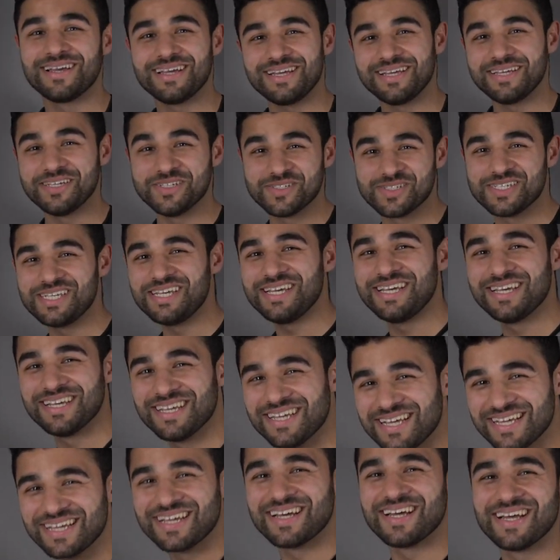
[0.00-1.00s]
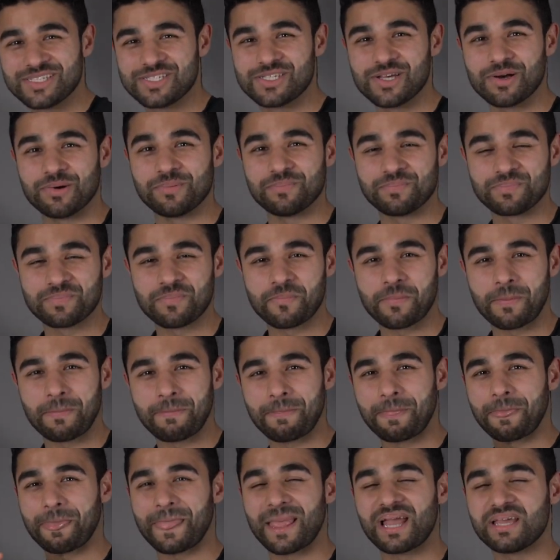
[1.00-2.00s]
Easy. So
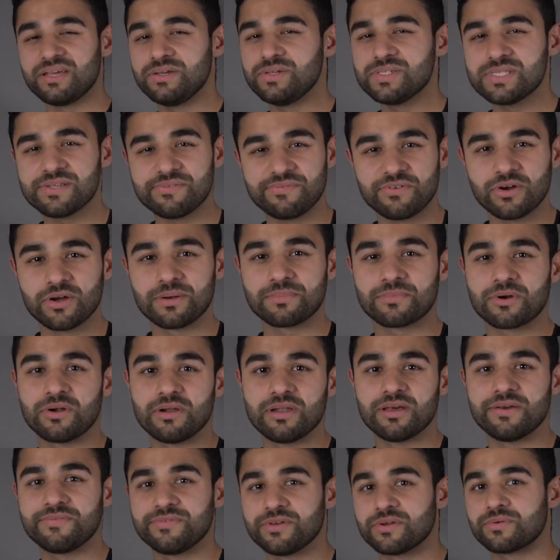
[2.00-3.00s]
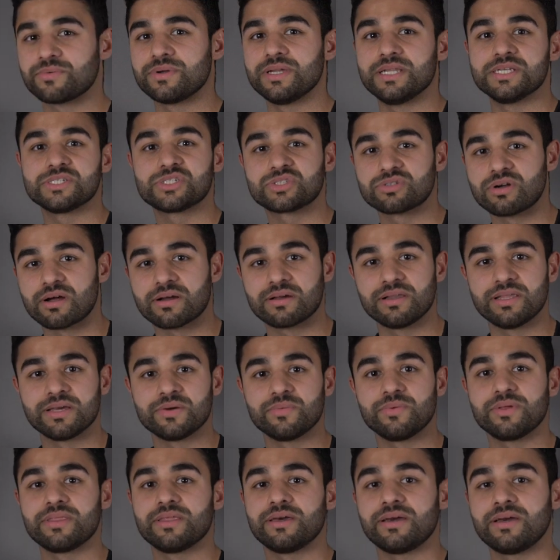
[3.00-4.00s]
use the foam roller if you're really struggling
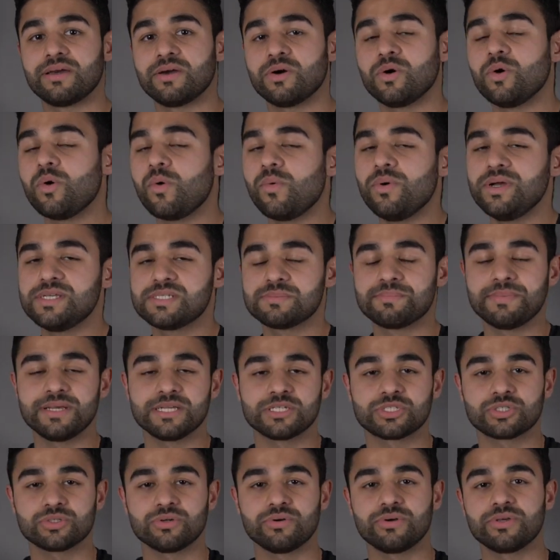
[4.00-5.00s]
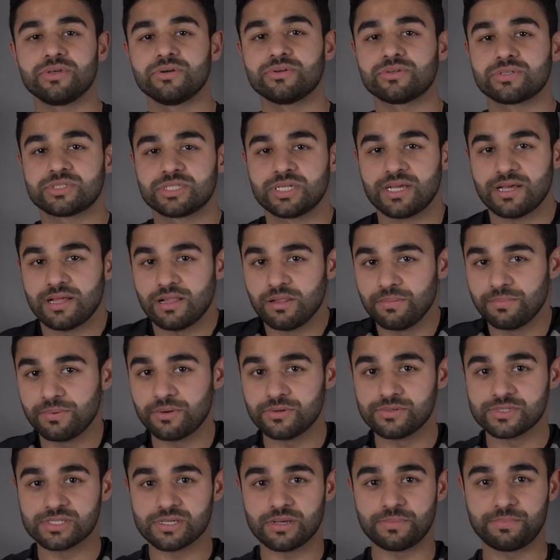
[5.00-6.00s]
with it. Always make sure your
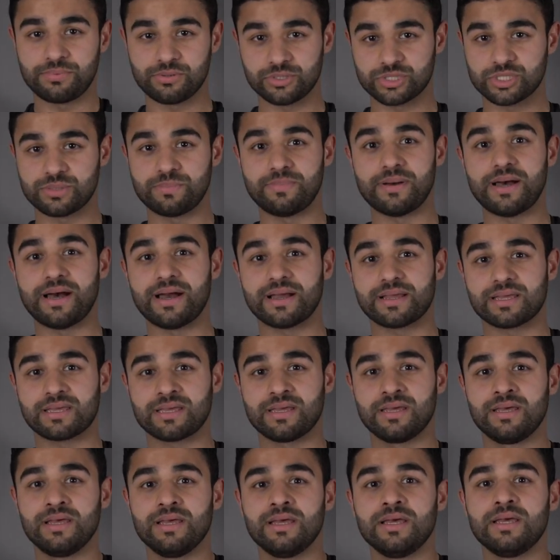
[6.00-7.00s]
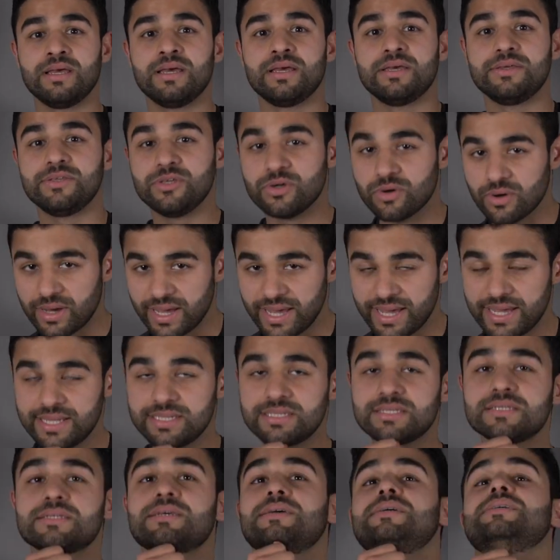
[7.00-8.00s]
elbows are pushed back, your
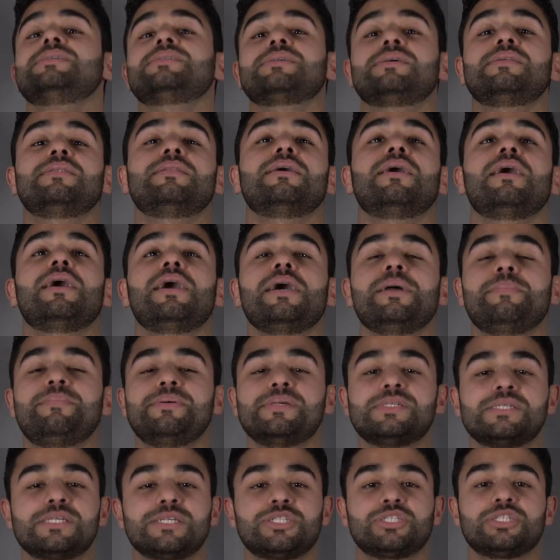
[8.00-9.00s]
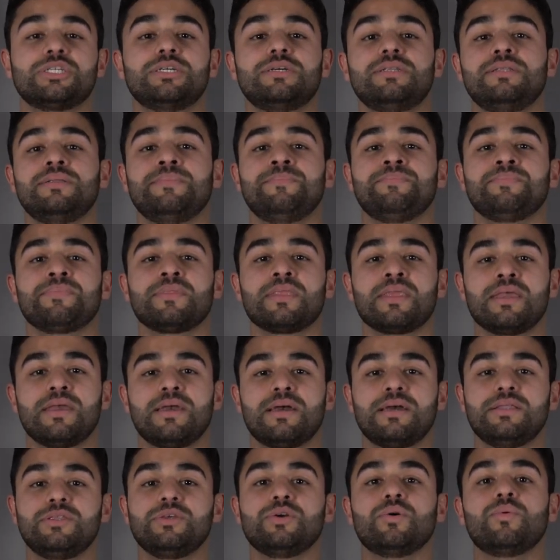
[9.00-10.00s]
head is in the high position,
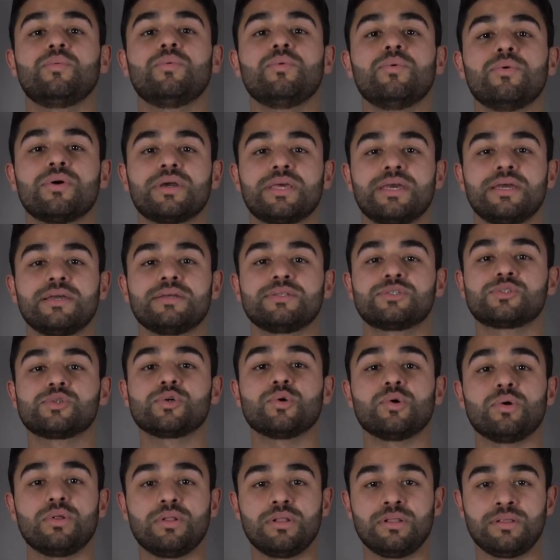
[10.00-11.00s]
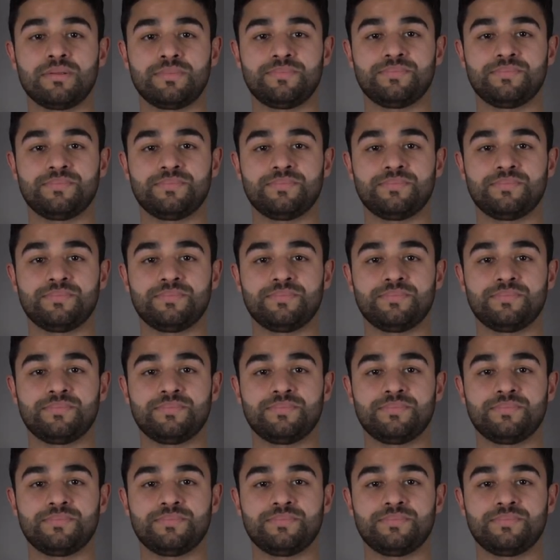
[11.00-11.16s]
and you're walking tall.